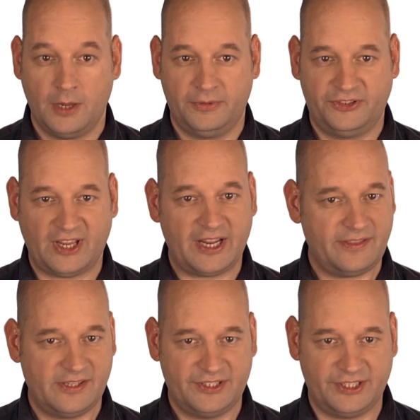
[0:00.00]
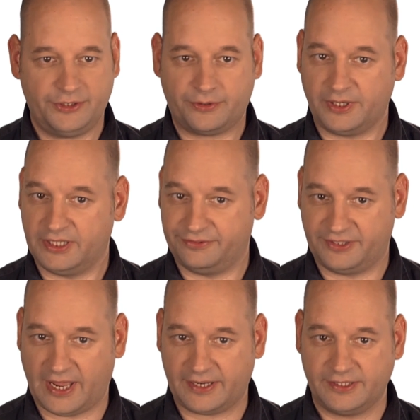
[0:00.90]
Besides these integrative
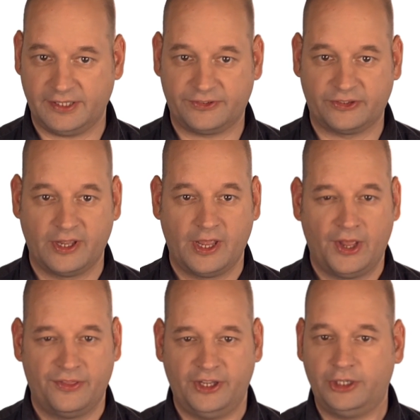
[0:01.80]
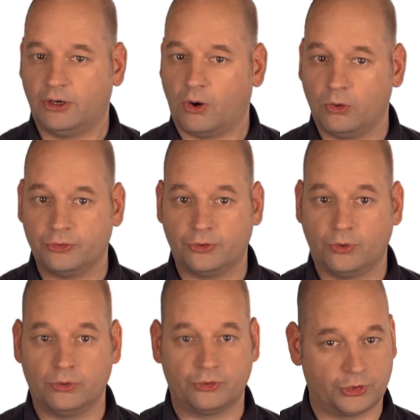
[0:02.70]
tactics, there are
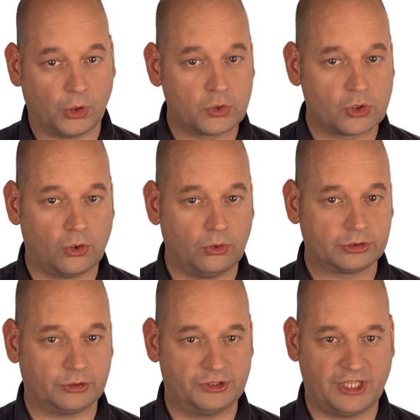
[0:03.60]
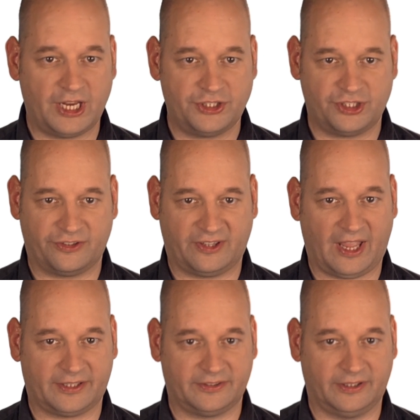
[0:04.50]
also so-called contentious
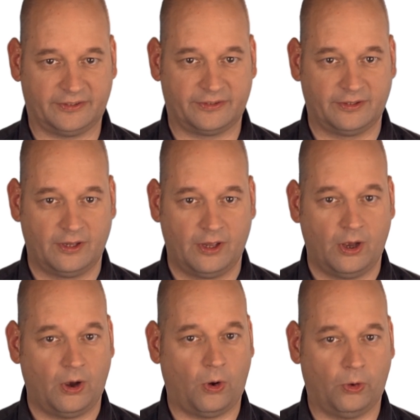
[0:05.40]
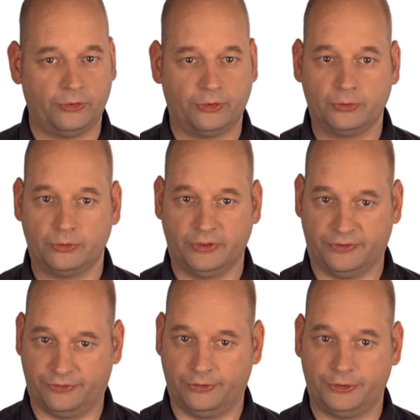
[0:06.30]
tactics, also
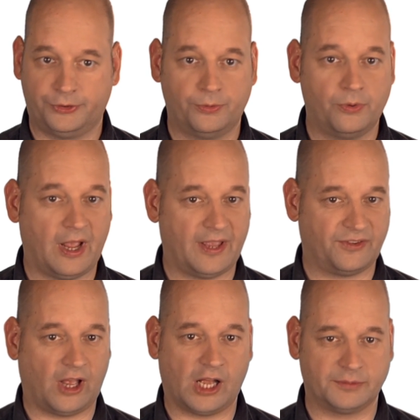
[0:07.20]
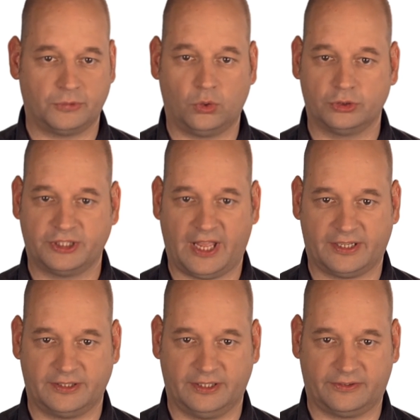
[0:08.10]
referred to as hardball
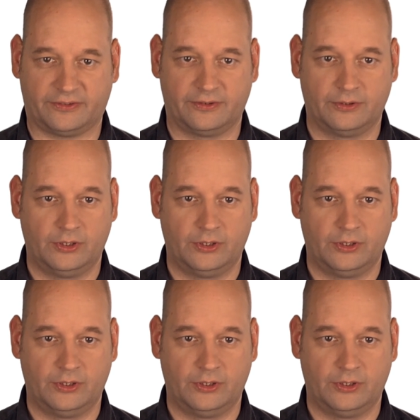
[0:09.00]
tactics.